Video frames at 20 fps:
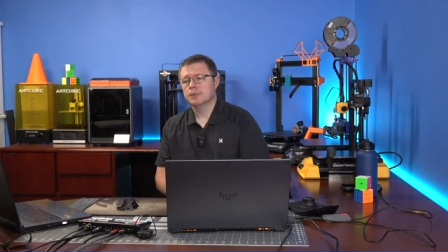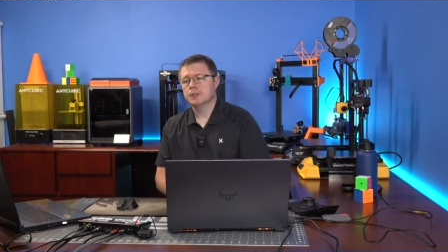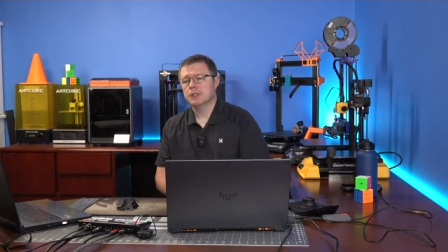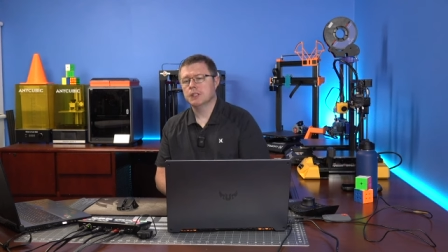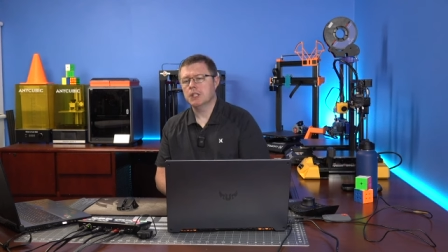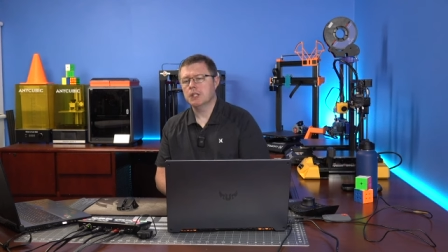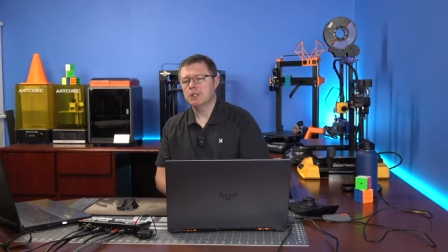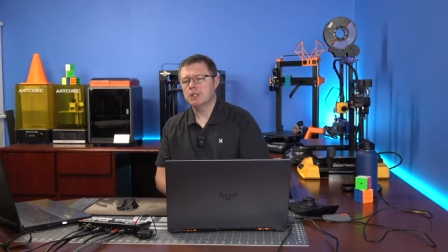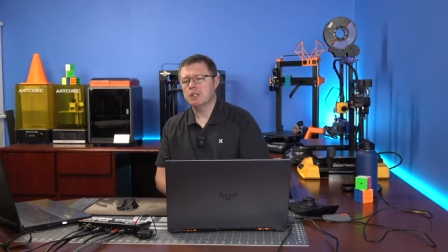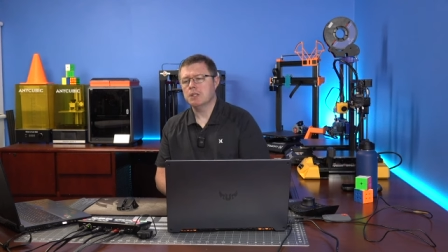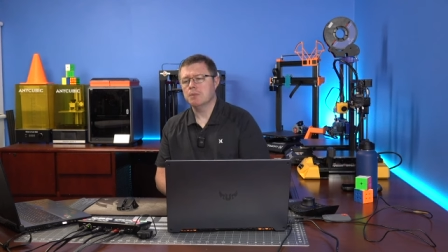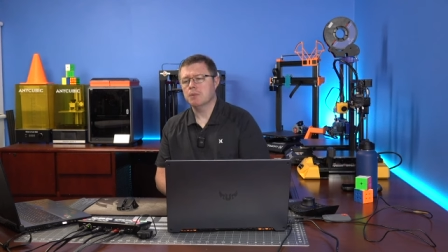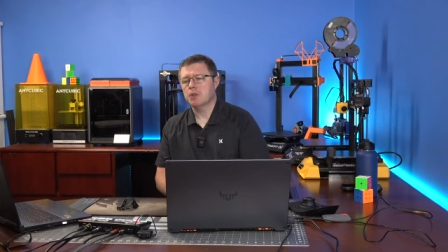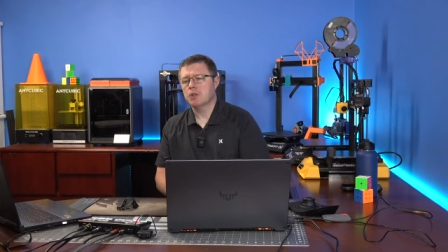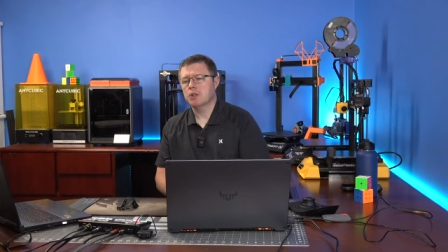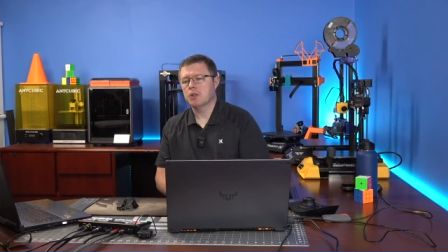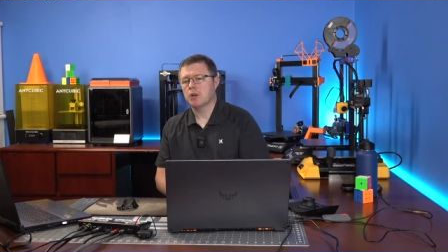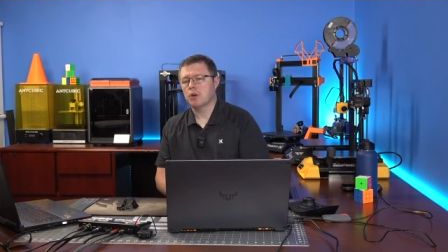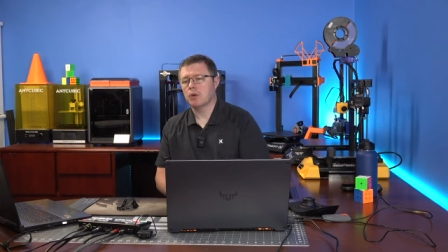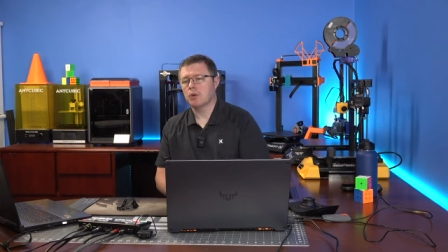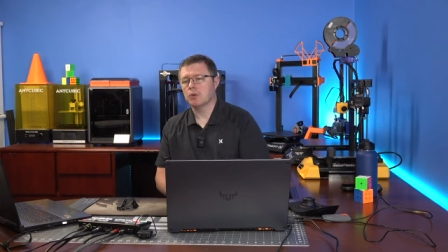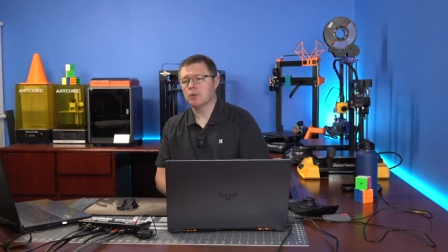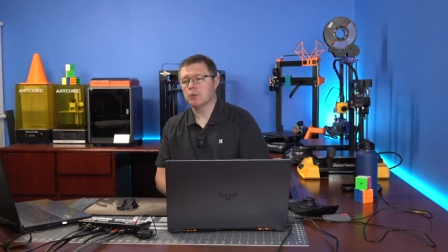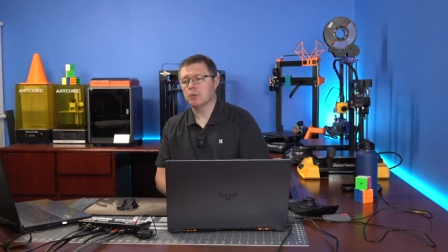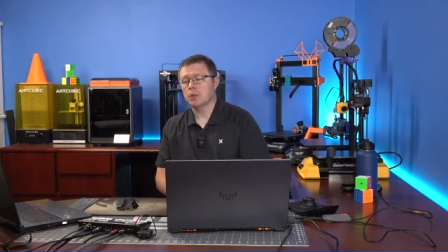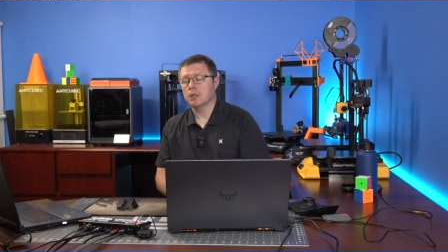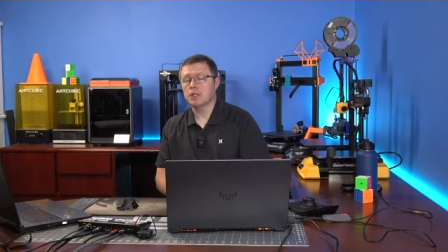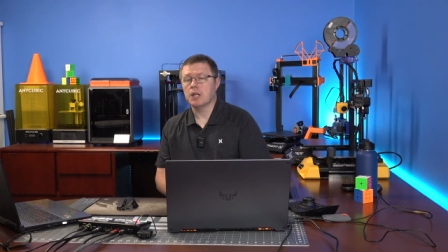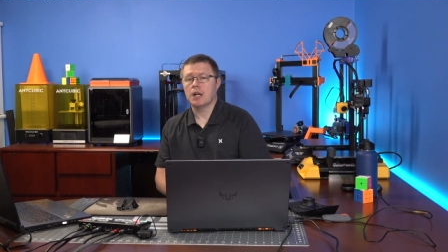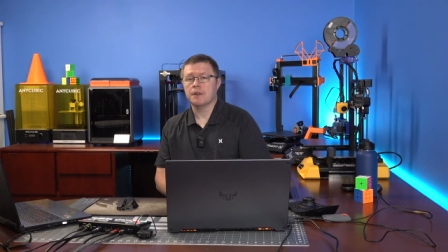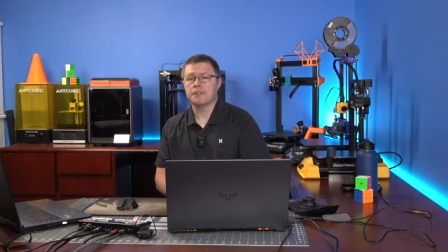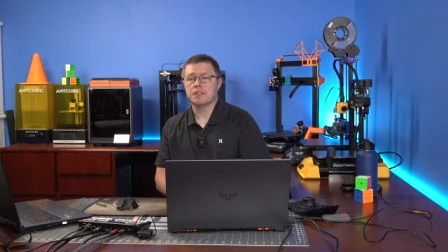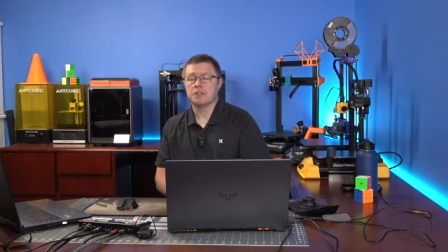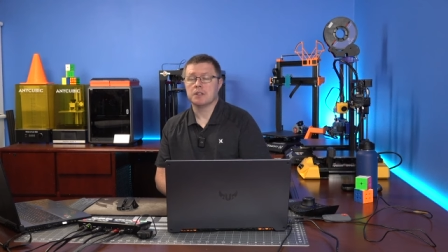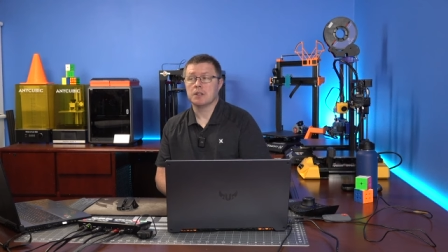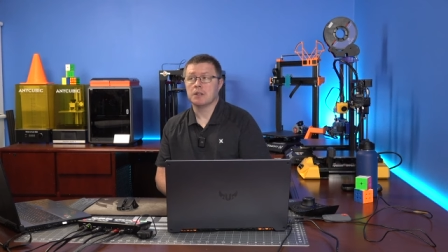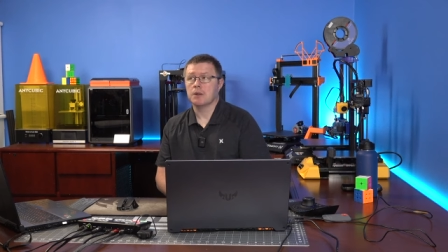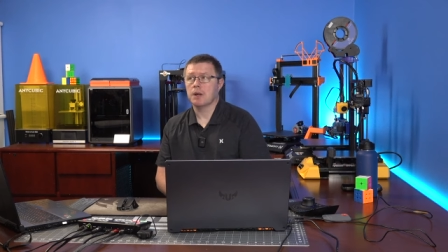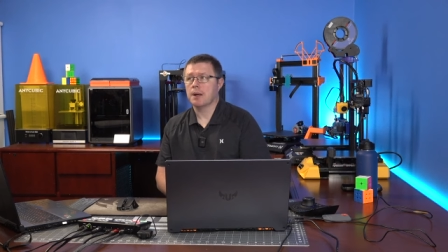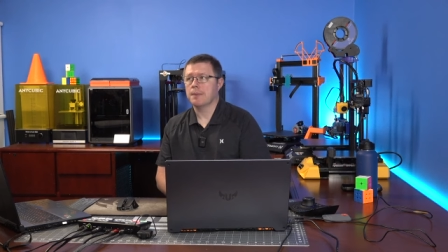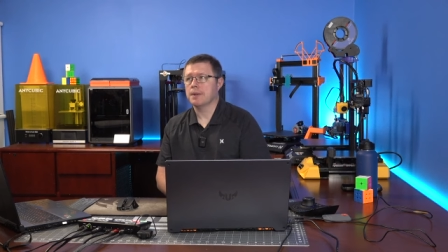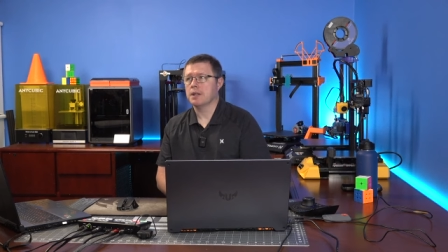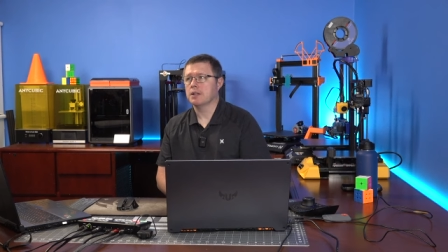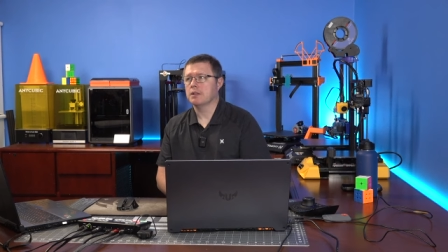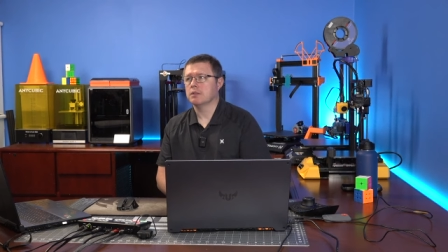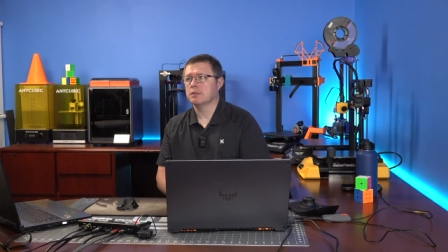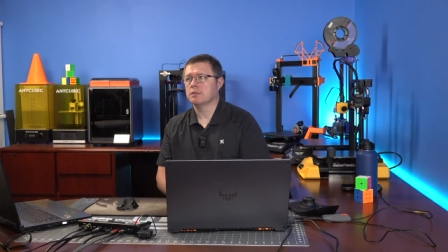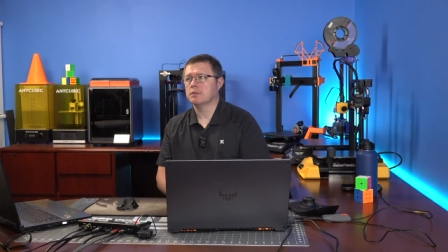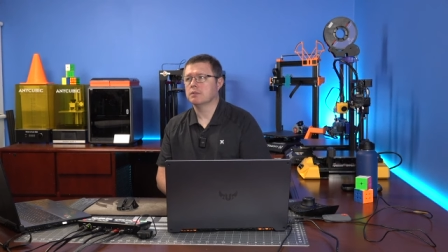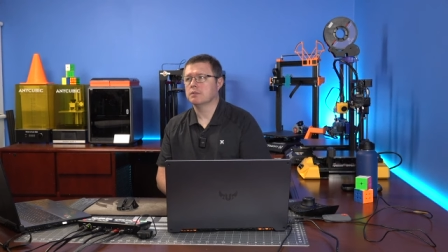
there are some good older ones. Obviously, I mean,